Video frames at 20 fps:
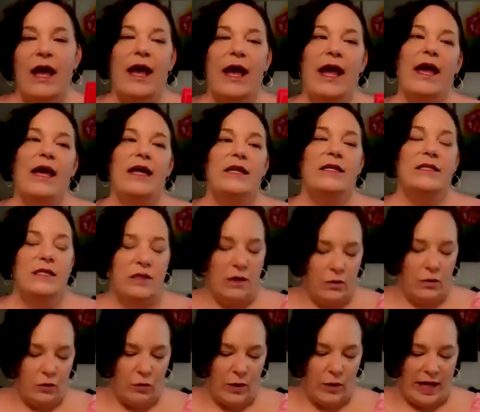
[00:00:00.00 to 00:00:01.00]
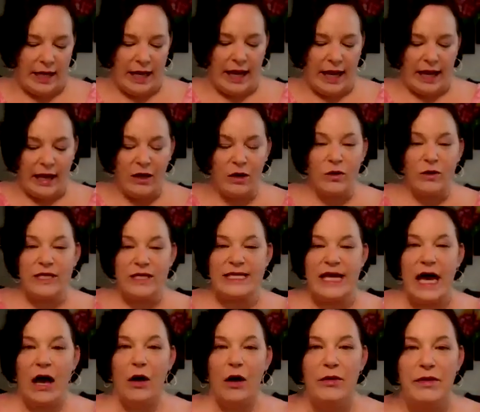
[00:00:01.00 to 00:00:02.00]
And when anger is
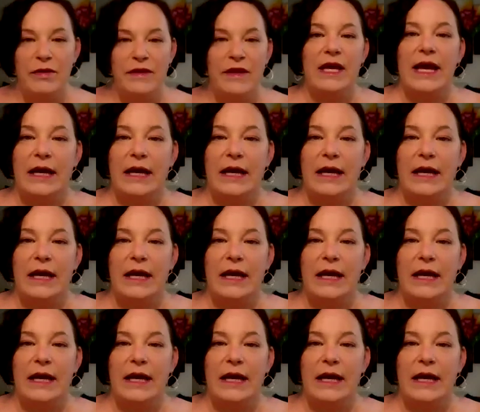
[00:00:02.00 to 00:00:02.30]
healthy,